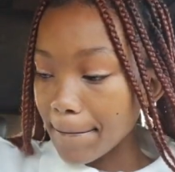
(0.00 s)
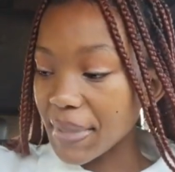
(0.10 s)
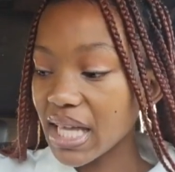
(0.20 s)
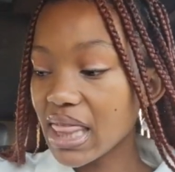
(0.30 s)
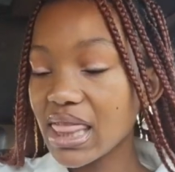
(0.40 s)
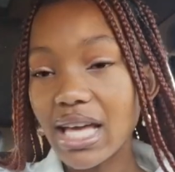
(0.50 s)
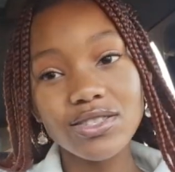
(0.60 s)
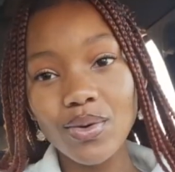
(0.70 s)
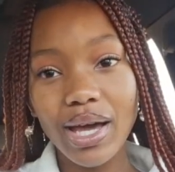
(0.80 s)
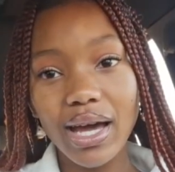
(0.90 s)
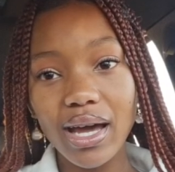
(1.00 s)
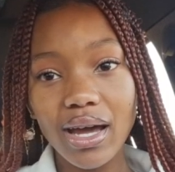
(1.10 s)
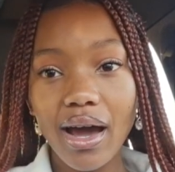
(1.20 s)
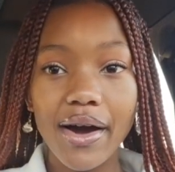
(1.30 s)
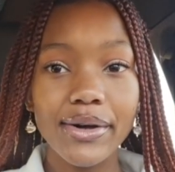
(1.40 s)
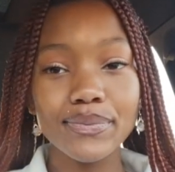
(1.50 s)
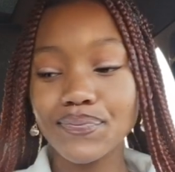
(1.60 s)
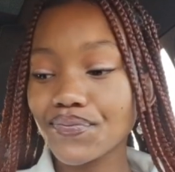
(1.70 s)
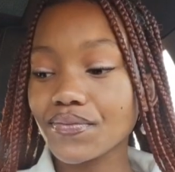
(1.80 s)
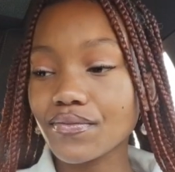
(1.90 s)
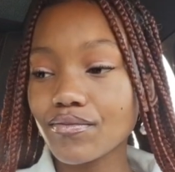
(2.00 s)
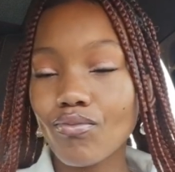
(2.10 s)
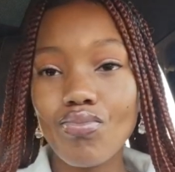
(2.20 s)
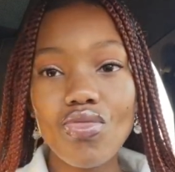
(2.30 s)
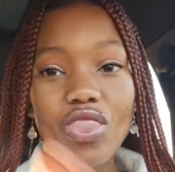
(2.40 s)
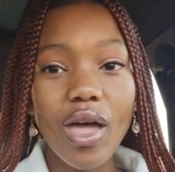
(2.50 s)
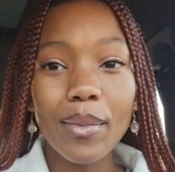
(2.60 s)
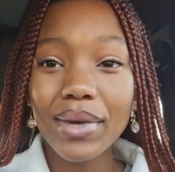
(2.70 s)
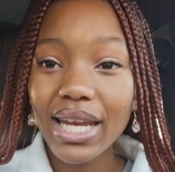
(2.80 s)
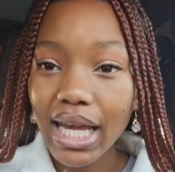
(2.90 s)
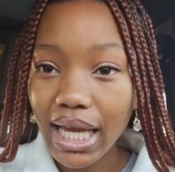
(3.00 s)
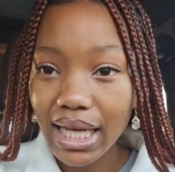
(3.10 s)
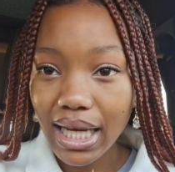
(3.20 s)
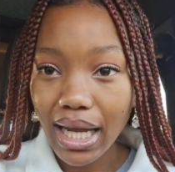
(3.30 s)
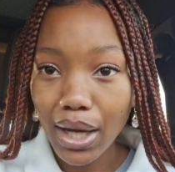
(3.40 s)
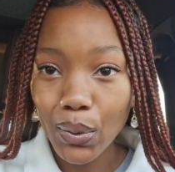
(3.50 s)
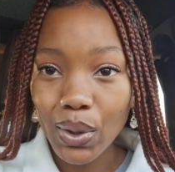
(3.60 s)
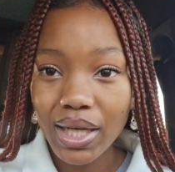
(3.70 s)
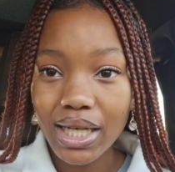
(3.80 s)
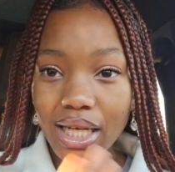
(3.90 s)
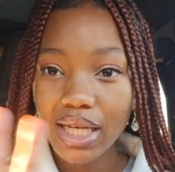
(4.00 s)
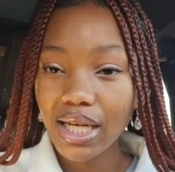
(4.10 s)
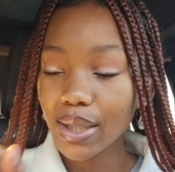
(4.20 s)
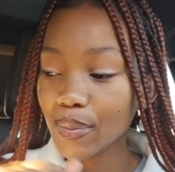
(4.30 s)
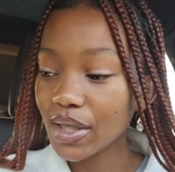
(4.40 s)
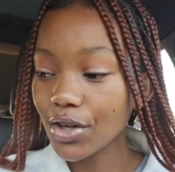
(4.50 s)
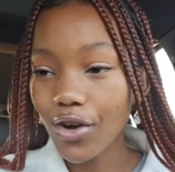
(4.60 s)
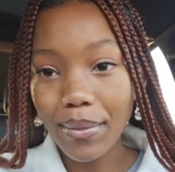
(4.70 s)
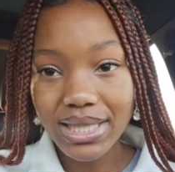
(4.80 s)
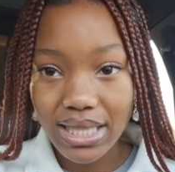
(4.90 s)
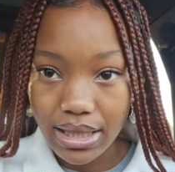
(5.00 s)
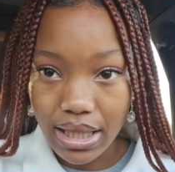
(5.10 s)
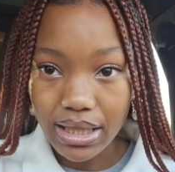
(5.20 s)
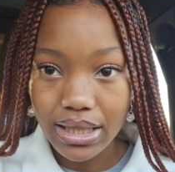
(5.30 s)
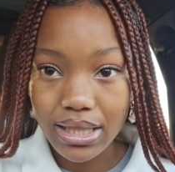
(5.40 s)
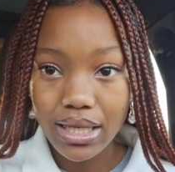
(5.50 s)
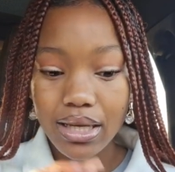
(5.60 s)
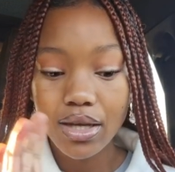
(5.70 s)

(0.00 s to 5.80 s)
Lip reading: But that's okay. I'm gonna head in now. I'm gonna grab a seat,